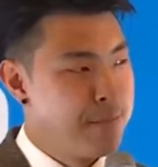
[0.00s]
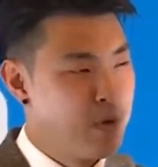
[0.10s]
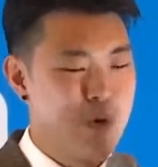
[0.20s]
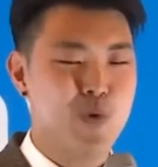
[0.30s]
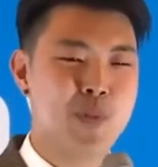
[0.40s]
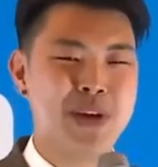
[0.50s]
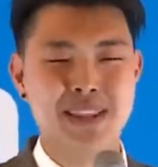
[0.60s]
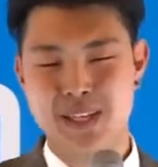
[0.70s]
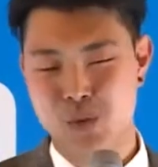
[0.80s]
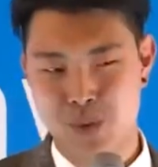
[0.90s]

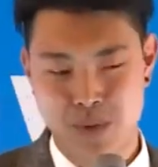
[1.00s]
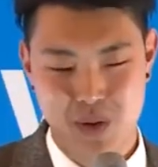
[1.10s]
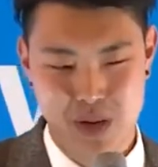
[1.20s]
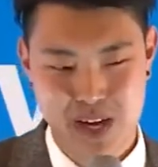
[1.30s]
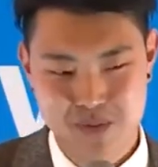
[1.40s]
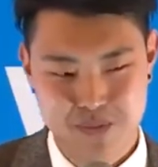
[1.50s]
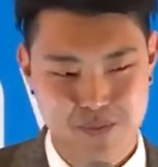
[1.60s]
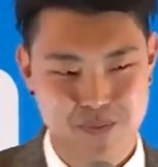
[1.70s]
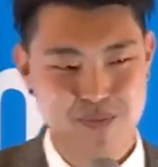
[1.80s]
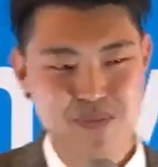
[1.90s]
repeat this with me, okay?
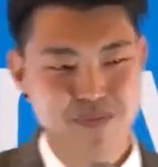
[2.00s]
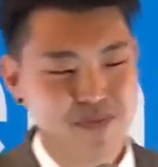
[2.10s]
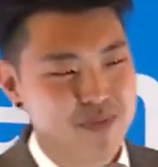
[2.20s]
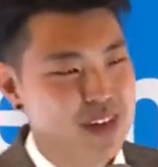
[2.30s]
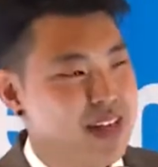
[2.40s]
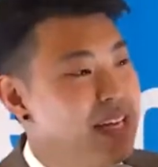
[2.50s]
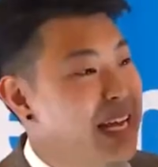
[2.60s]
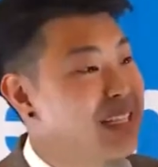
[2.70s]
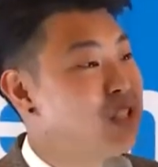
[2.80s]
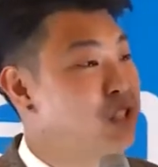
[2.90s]

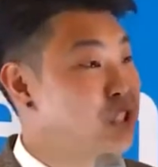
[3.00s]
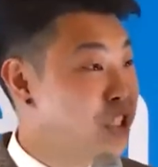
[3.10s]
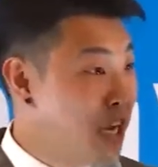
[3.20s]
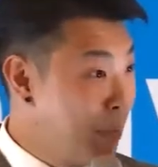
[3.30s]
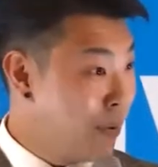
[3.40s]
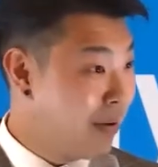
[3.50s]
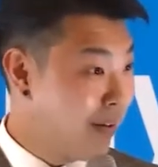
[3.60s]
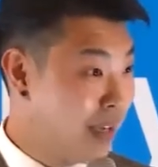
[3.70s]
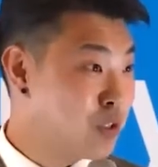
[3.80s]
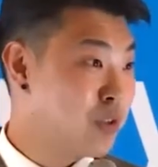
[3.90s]
It's cheap,
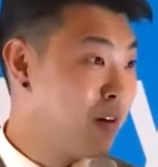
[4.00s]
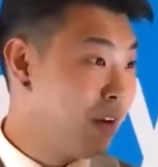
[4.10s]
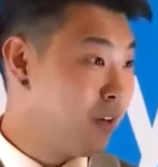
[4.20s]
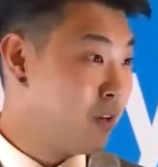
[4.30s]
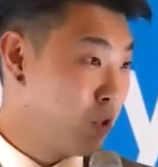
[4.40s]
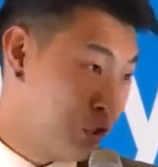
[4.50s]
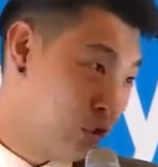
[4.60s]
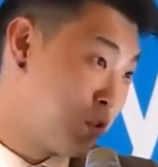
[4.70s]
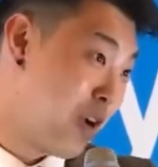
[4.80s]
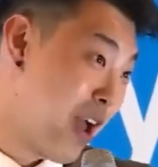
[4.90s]
it's good, you
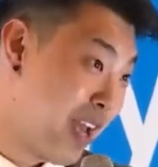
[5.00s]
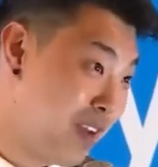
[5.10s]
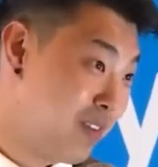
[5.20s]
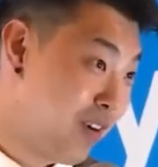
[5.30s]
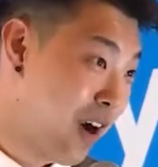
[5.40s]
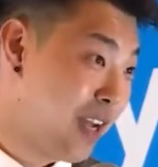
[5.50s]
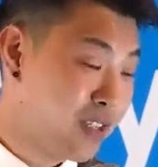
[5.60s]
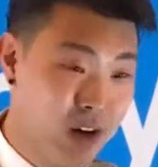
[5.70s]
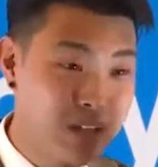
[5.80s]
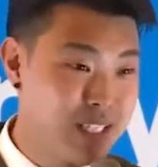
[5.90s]
should try it. All right?
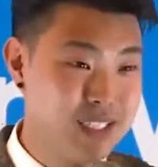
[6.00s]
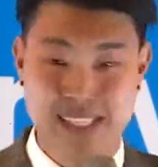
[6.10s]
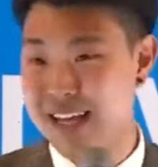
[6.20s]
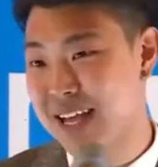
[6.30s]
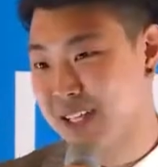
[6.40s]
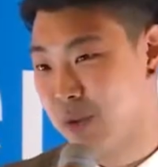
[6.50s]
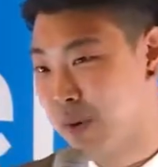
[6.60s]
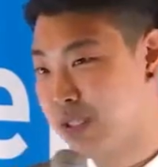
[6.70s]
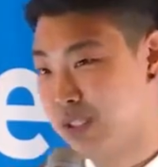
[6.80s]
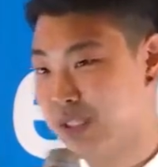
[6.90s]
Say that to the
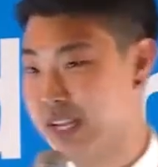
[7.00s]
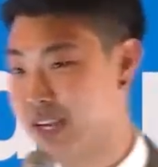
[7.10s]
person